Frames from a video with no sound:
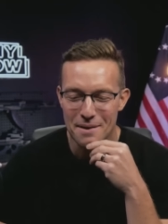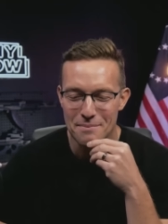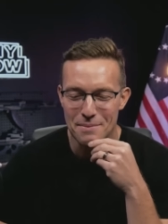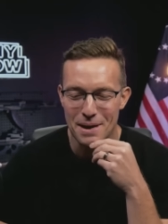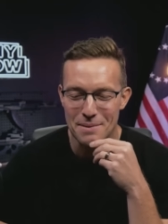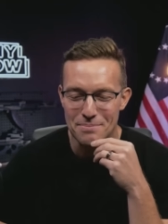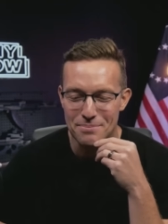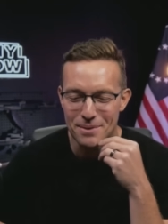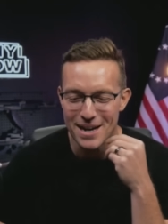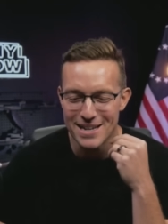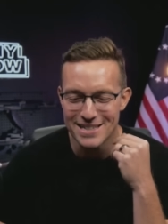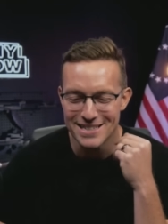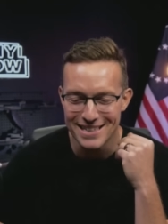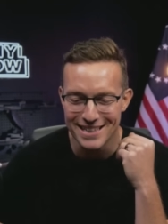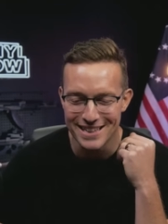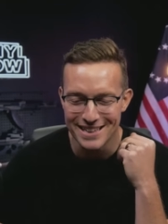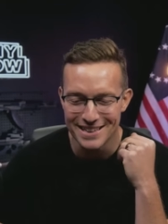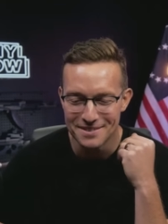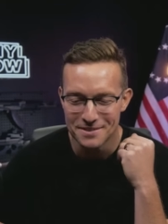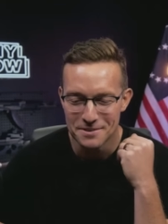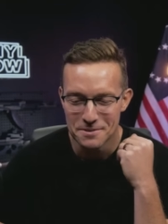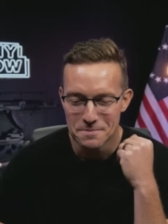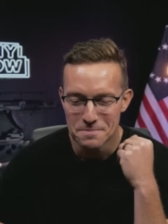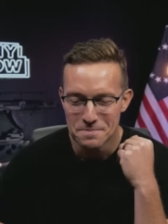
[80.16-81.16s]
Not my
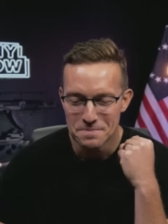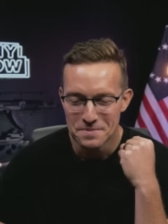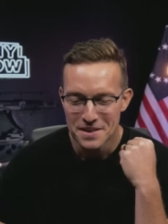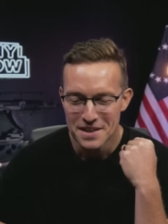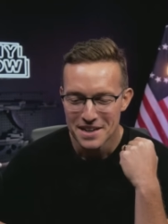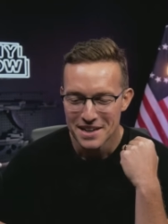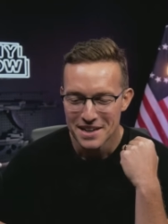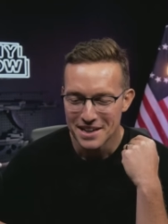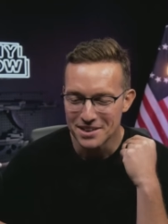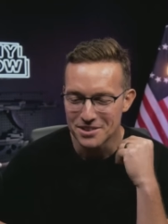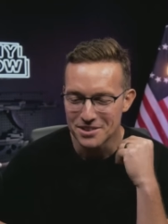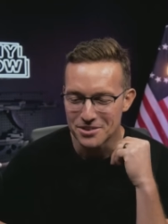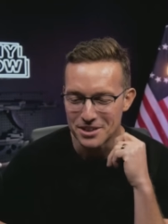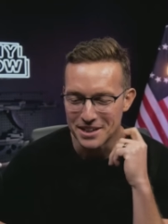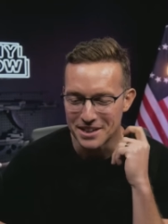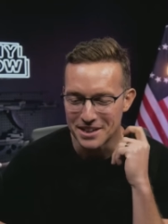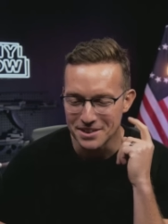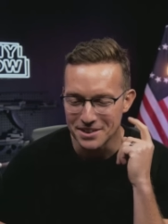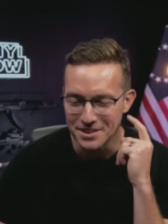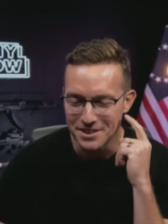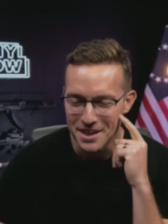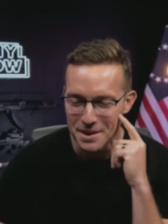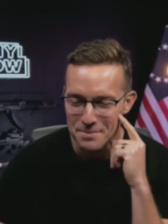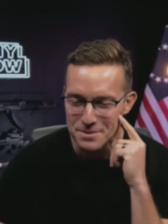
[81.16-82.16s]
president. Hillary
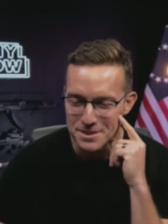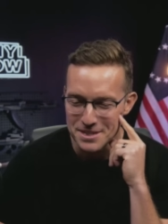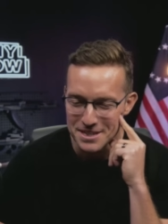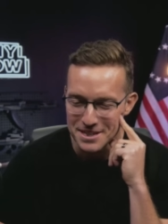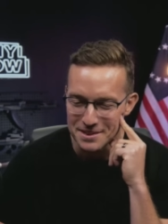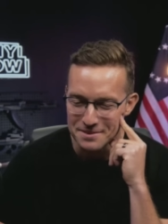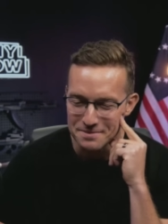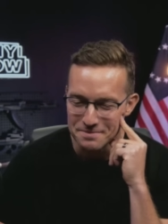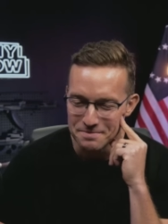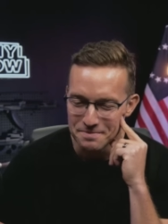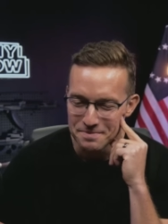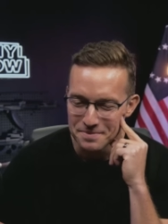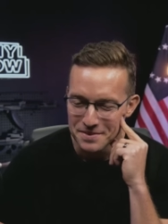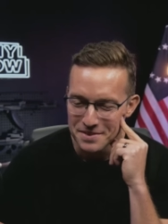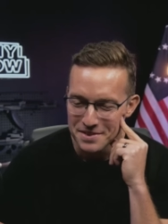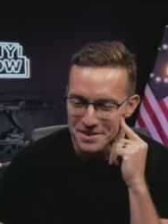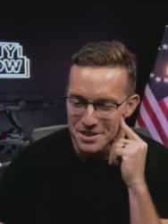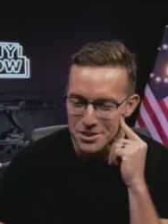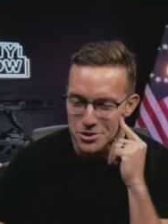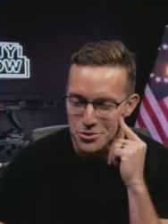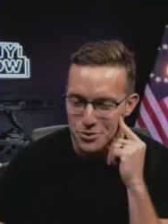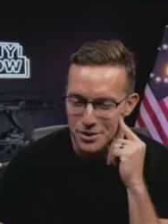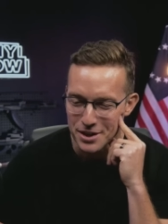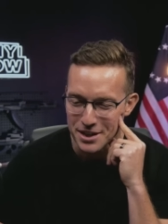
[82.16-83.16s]
killed Epstein.
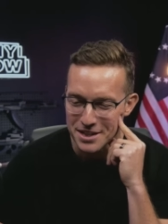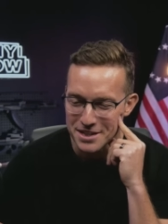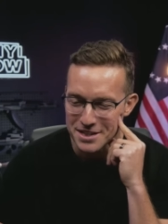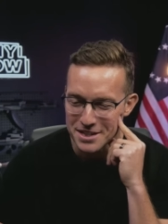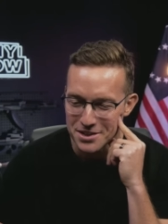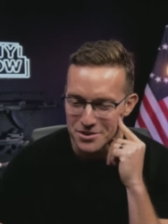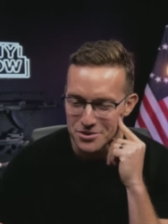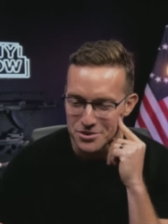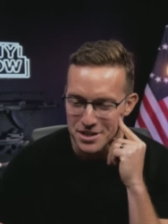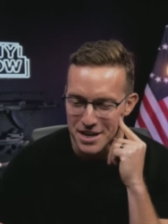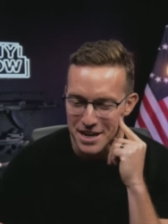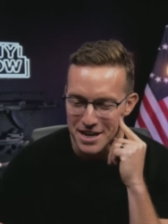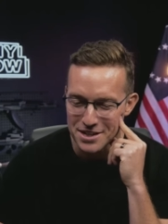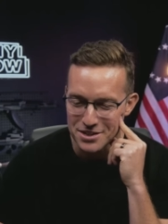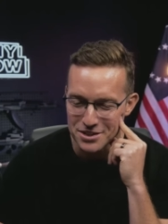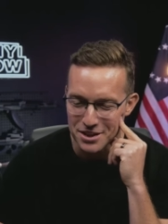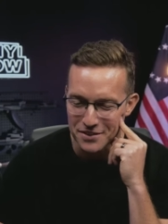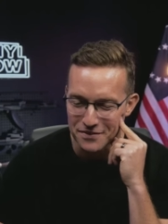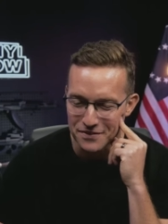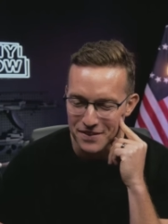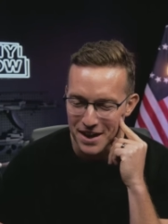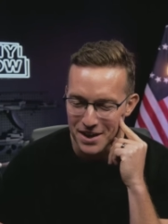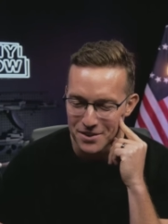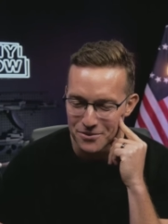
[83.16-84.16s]
This tweet continues to age
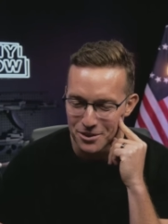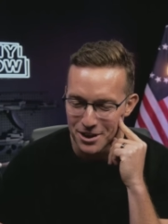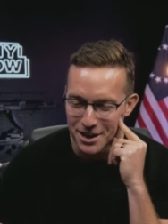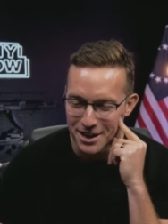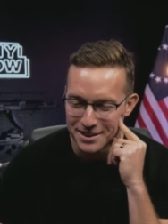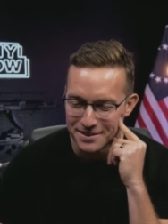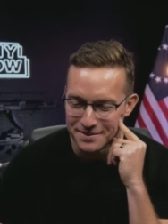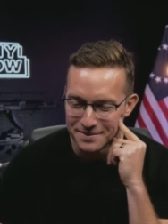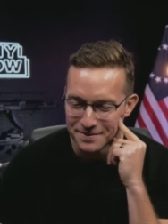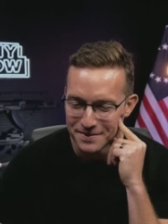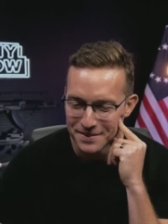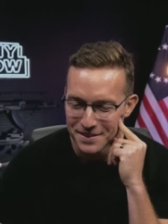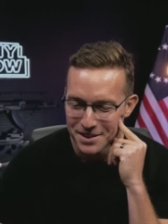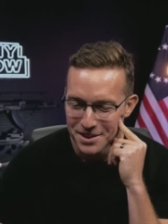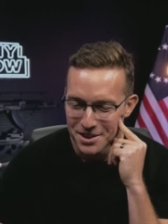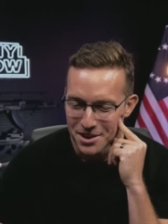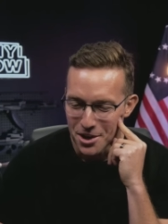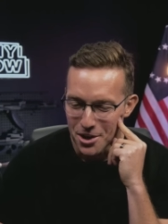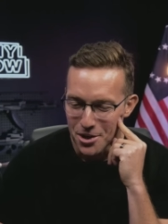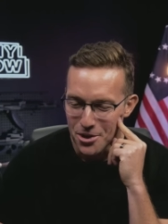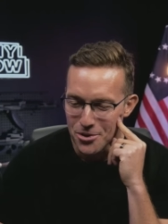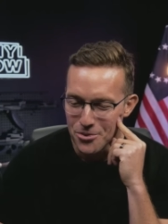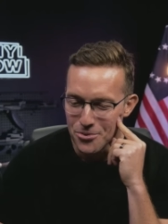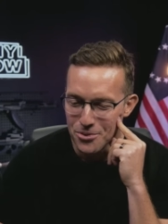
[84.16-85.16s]
like fine wine.
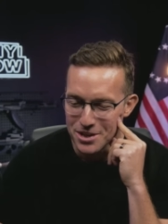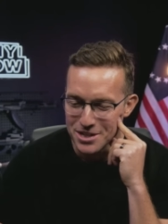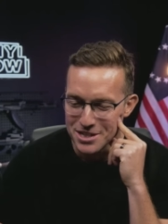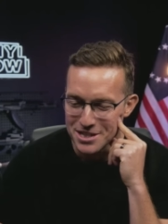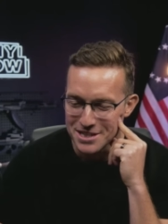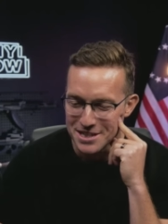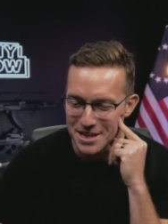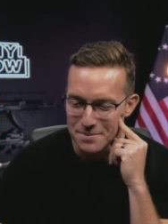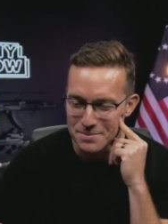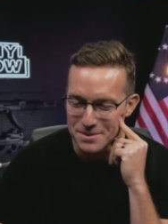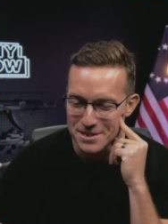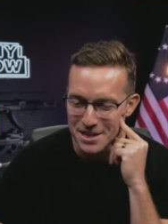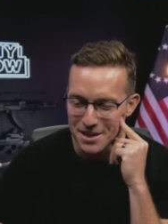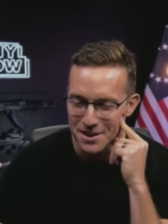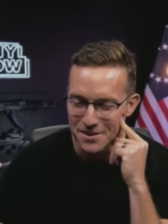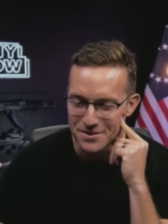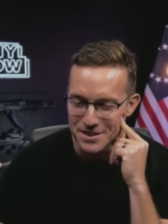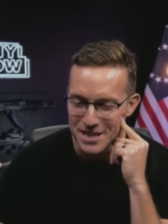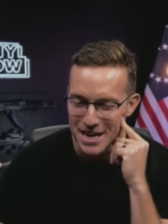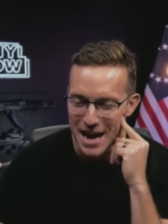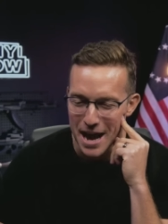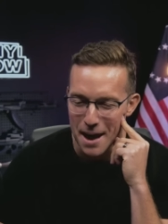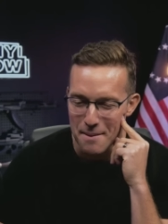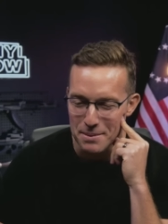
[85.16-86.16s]
Who wishes
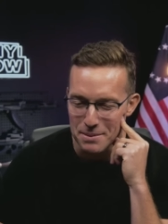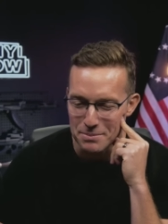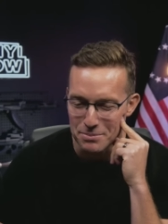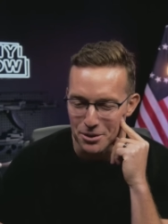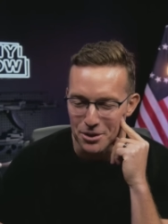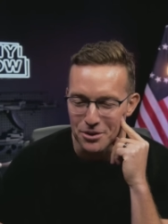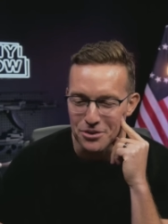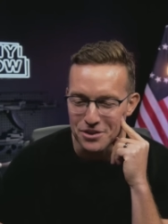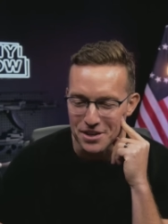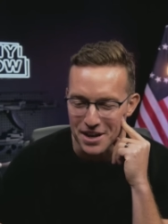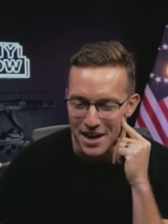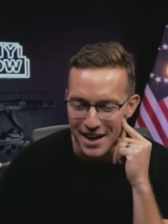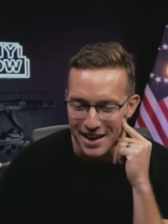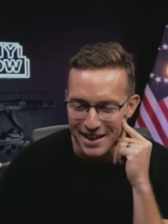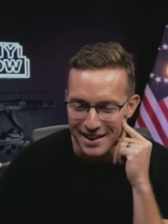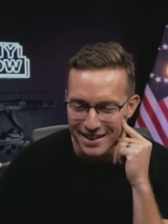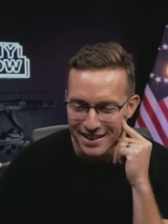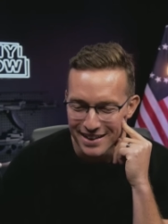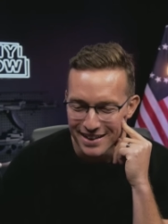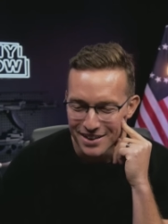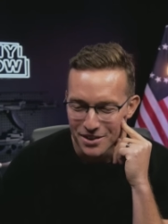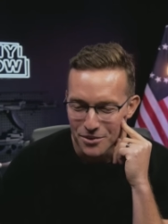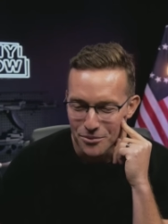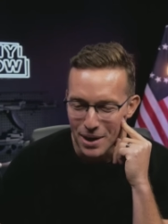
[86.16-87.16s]
themselves a happy birthday?
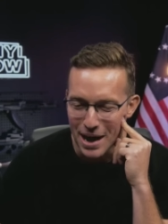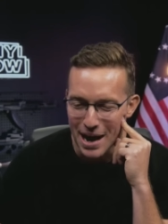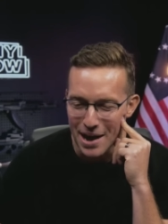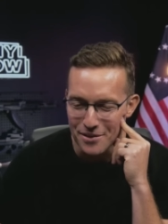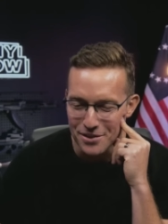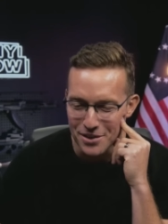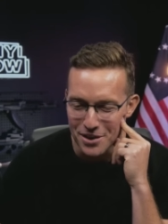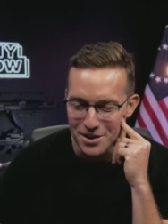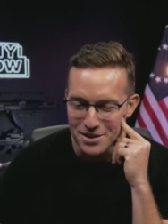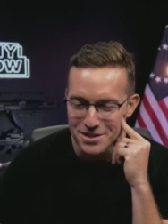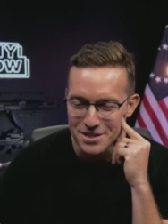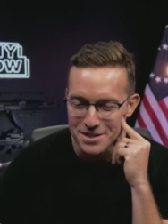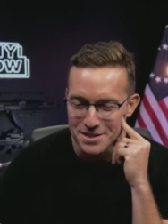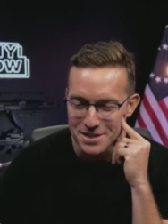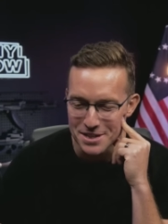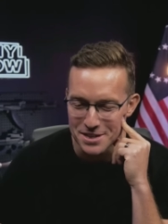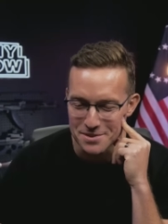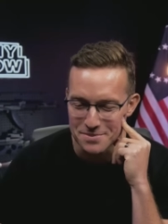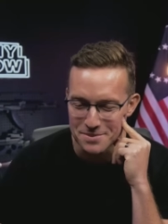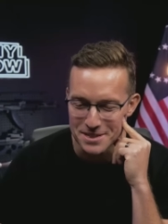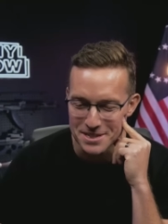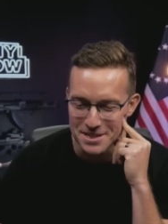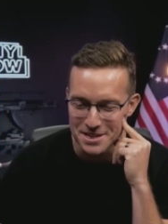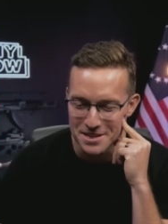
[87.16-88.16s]
Wow,
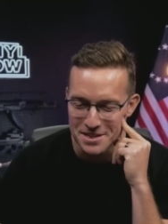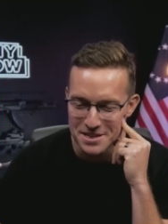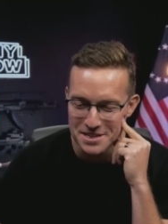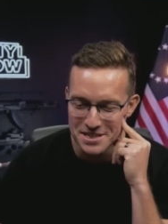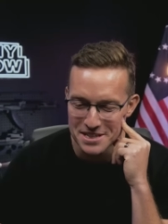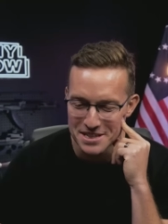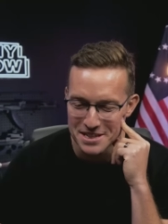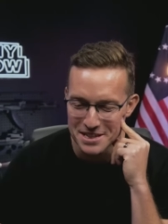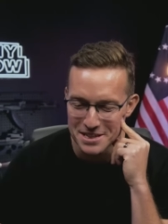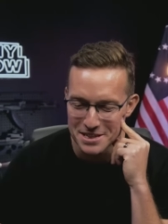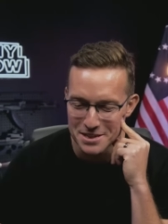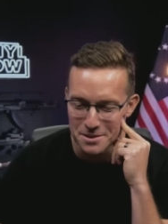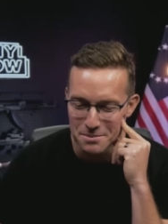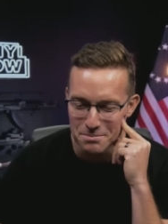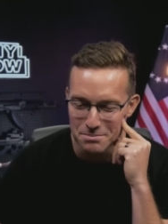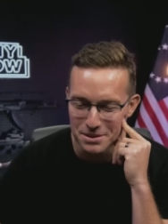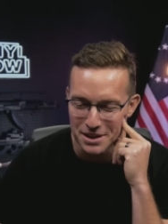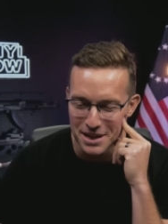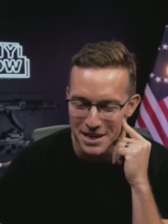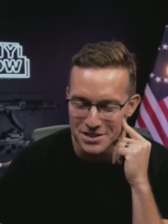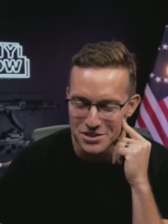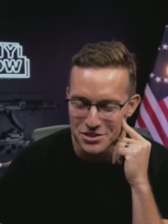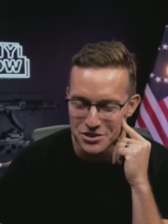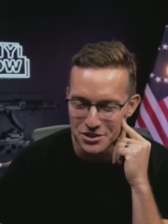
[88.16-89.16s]
narcissism is a disease.
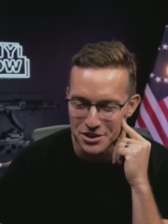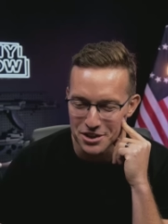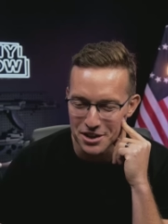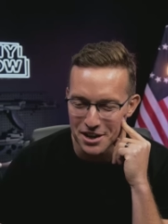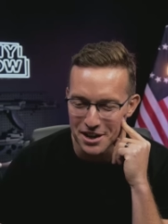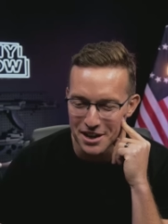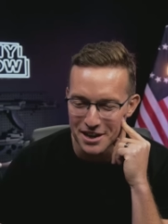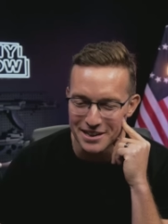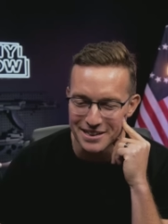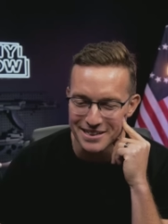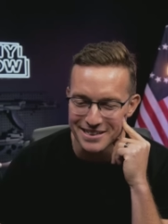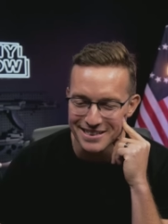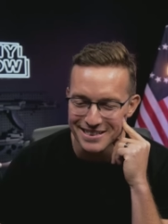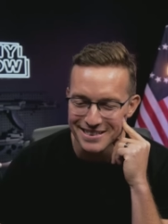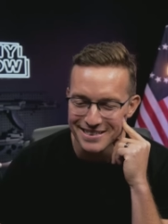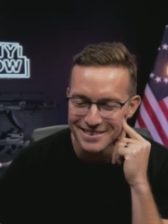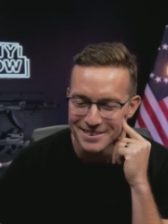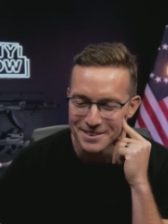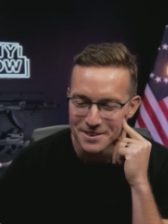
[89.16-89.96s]
Bless your heart.